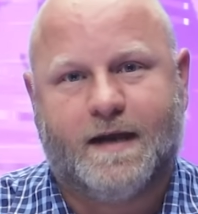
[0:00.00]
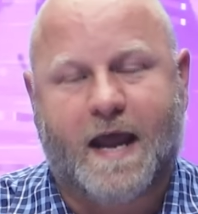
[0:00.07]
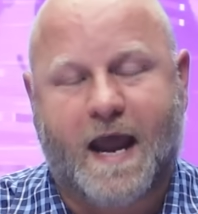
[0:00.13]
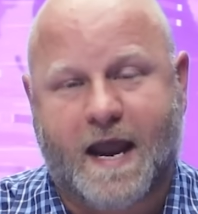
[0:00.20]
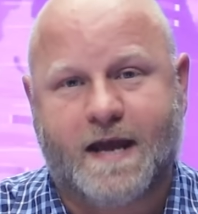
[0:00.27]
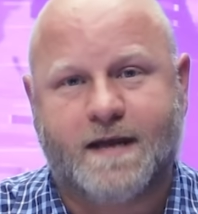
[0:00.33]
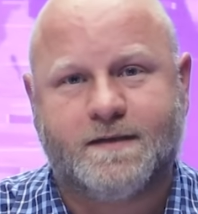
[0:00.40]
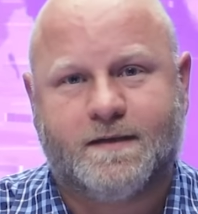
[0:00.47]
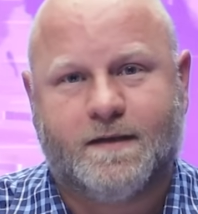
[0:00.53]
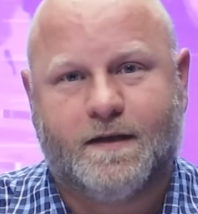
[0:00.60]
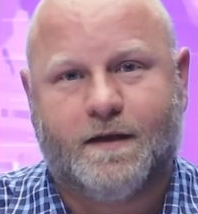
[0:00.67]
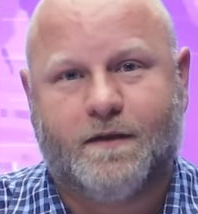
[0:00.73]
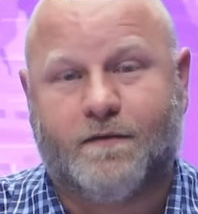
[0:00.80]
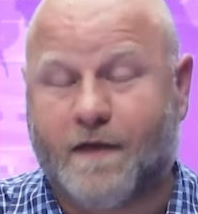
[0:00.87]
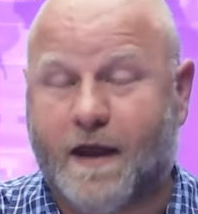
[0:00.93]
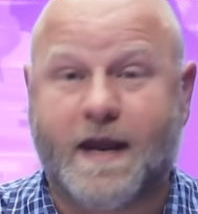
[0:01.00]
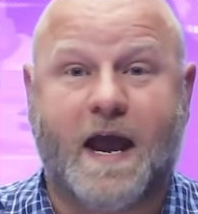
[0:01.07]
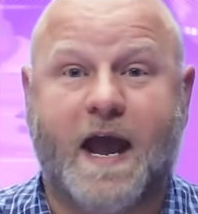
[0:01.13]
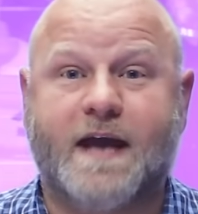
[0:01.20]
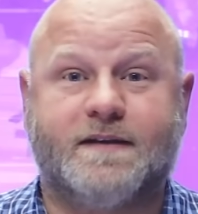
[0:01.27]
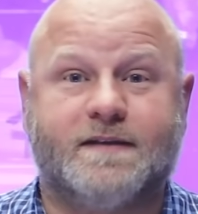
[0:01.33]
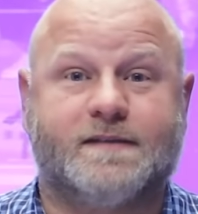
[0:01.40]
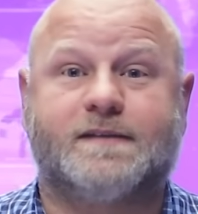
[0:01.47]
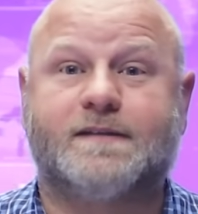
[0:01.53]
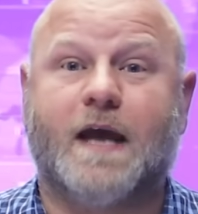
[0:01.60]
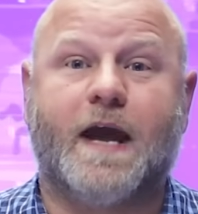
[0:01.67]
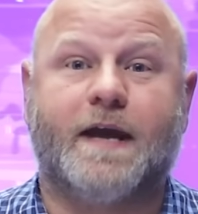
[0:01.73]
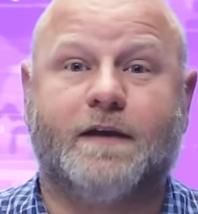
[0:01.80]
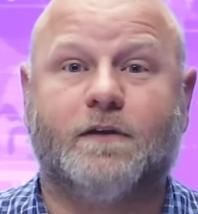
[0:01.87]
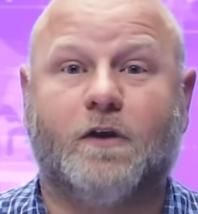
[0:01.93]
And they had
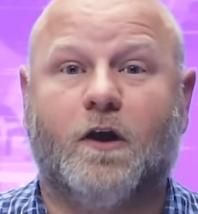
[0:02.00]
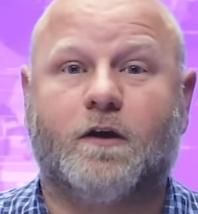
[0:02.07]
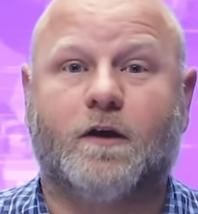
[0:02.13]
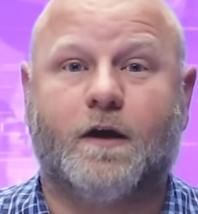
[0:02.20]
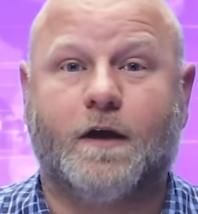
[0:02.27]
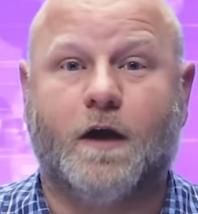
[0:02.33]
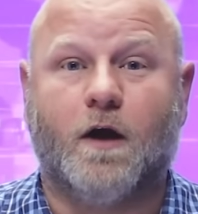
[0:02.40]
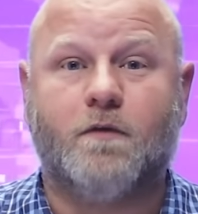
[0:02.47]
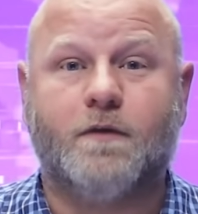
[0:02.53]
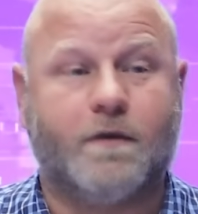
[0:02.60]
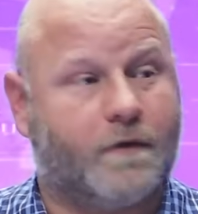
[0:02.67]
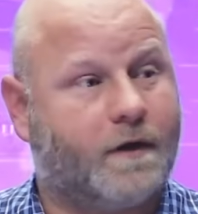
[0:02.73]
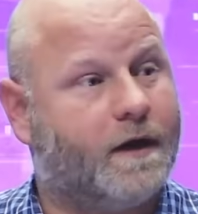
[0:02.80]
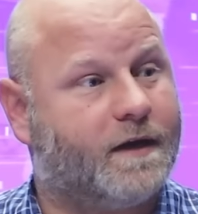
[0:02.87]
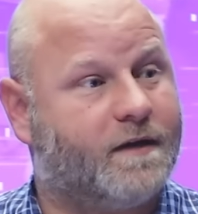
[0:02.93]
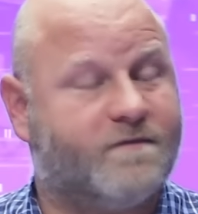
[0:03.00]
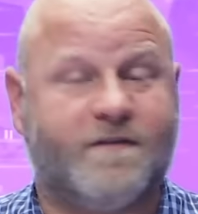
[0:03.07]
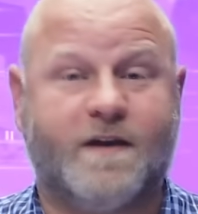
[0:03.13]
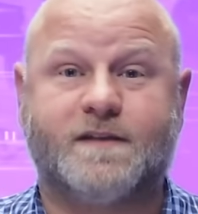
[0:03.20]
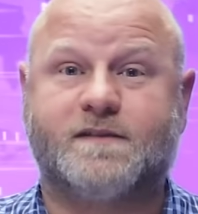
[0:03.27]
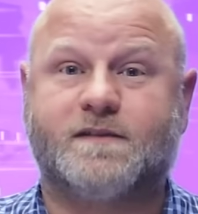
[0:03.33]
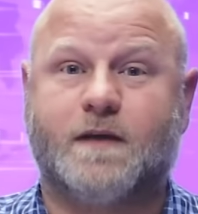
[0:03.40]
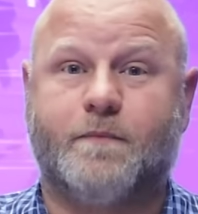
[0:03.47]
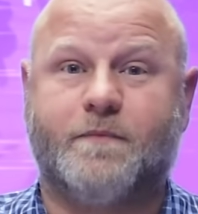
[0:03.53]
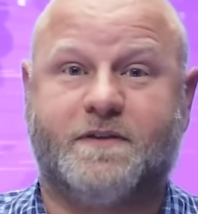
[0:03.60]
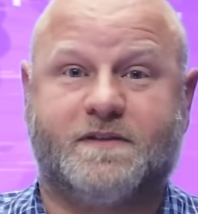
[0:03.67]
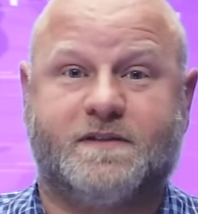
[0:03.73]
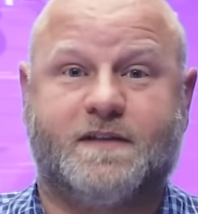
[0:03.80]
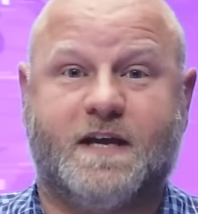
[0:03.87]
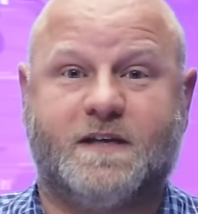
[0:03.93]
decided long ago they were going to invest some of
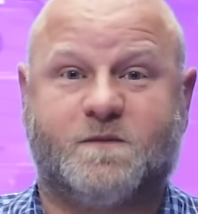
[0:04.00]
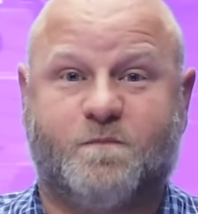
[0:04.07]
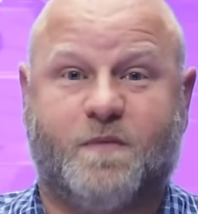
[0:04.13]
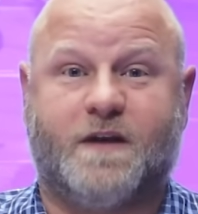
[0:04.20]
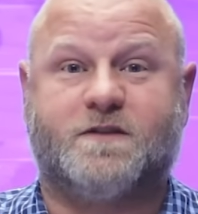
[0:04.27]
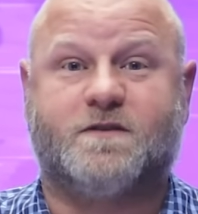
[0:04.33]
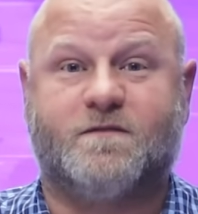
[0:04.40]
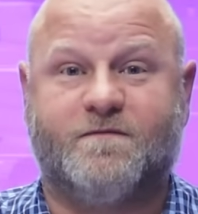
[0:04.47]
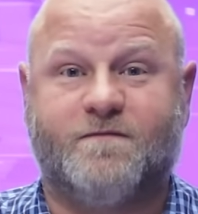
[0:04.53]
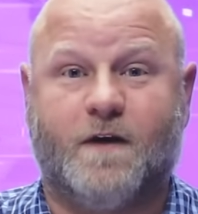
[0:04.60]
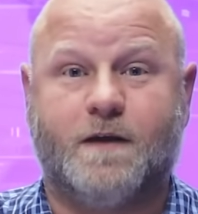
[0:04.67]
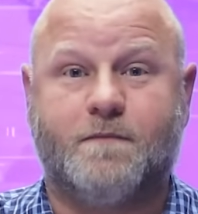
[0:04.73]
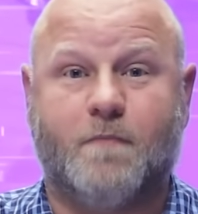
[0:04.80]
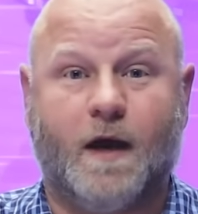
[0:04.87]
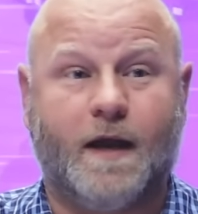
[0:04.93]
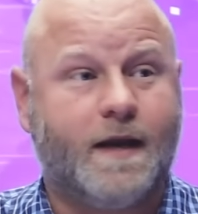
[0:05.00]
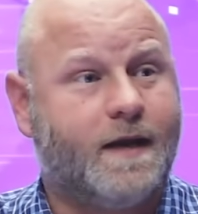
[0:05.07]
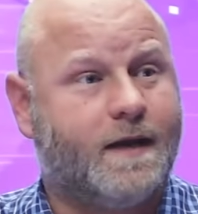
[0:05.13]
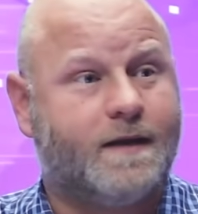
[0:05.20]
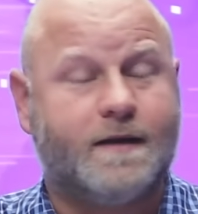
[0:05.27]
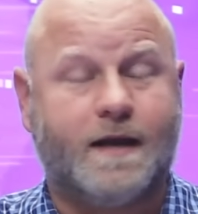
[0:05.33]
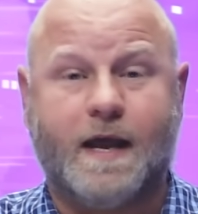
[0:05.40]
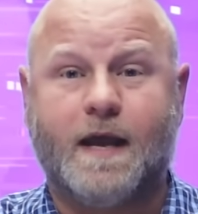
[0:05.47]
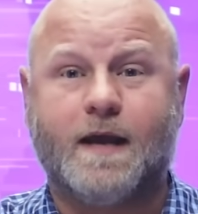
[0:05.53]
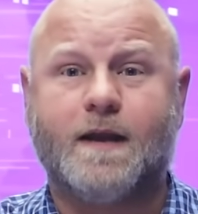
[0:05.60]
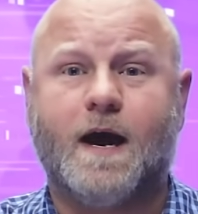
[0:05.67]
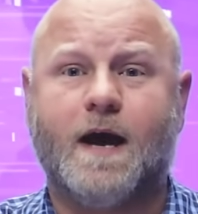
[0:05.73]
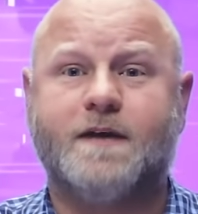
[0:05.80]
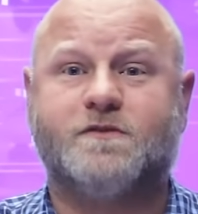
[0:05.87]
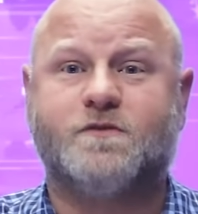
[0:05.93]
the state's pension fund money into
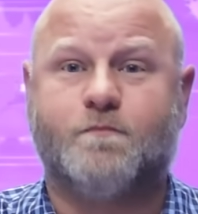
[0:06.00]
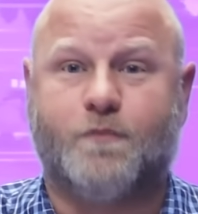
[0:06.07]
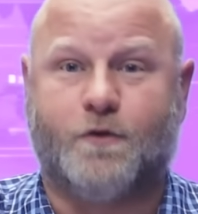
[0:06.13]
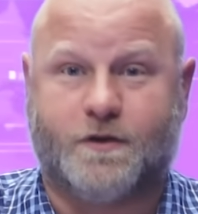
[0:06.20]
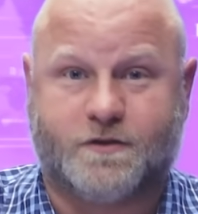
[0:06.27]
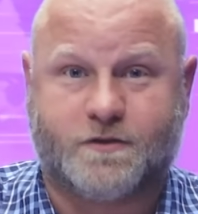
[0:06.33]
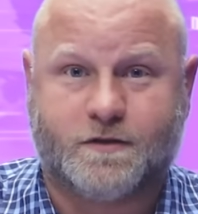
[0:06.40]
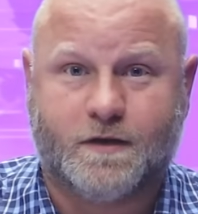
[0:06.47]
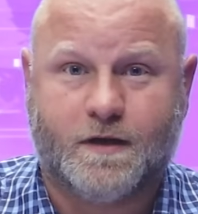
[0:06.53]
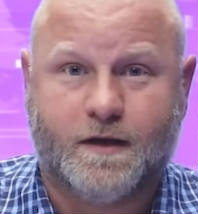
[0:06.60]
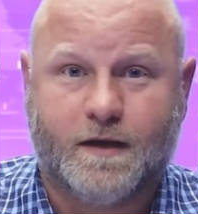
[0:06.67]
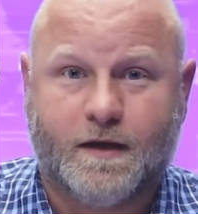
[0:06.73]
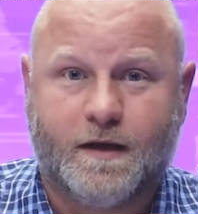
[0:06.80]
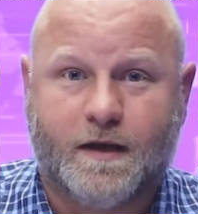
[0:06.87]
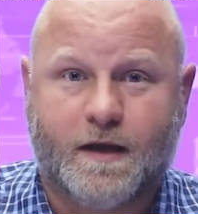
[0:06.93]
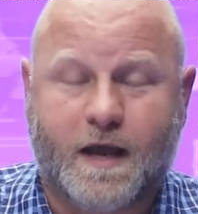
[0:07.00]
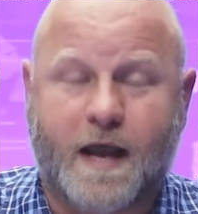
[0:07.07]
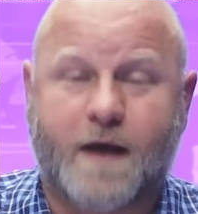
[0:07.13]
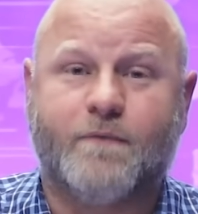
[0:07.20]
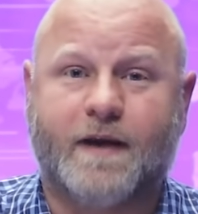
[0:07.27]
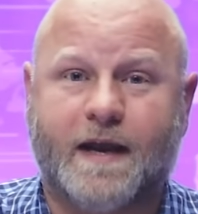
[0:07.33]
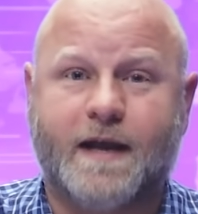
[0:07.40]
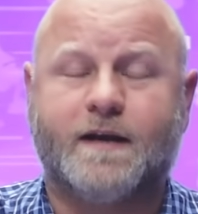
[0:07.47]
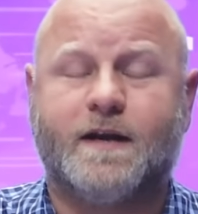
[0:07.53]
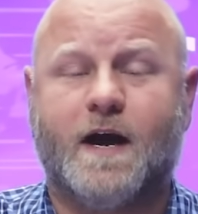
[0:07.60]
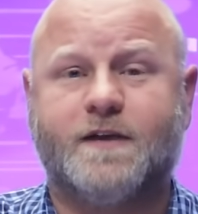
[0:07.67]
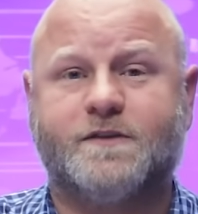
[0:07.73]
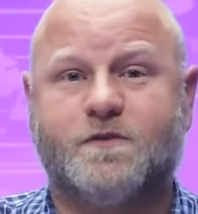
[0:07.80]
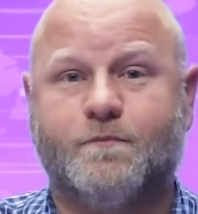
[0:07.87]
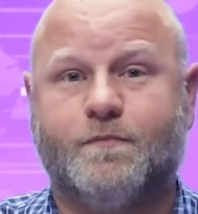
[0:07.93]
Anheuser-Busch. And when
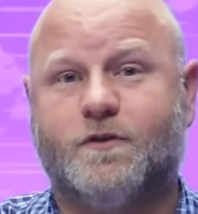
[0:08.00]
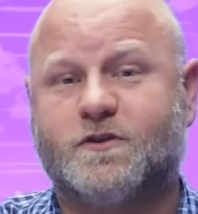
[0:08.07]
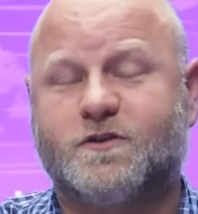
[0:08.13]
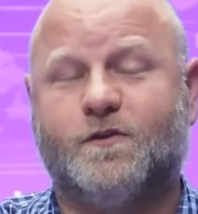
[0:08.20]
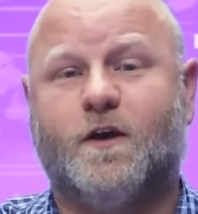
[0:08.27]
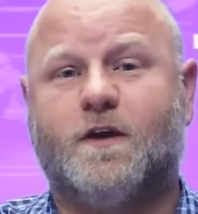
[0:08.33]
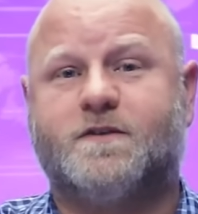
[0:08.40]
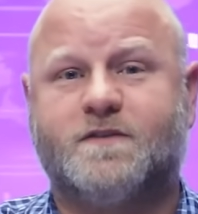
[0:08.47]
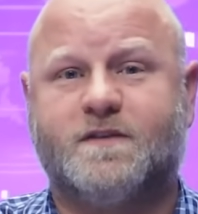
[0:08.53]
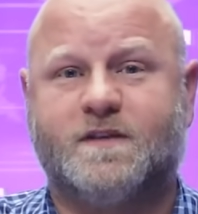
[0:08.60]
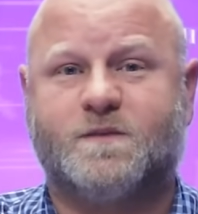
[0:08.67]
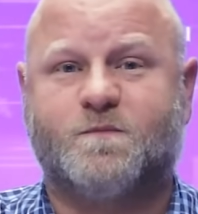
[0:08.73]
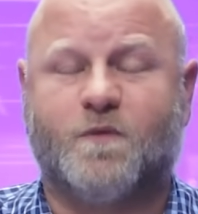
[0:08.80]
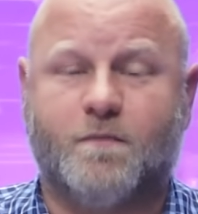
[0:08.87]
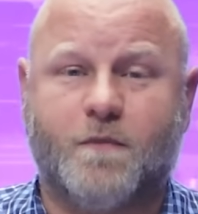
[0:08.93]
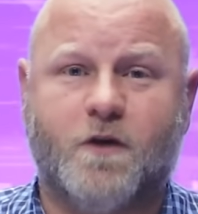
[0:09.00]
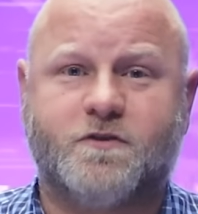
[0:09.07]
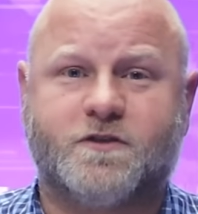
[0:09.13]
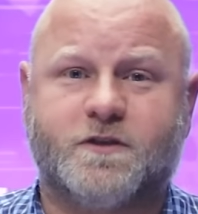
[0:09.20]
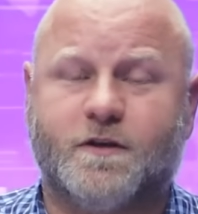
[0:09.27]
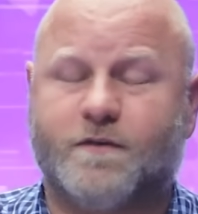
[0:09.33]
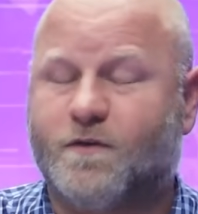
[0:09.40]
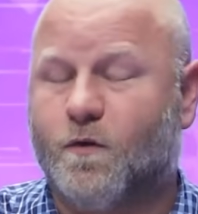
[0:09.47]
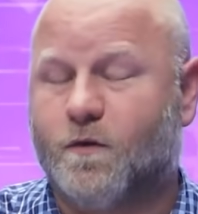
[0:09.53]
Anheuser-Busch launched this promotion, of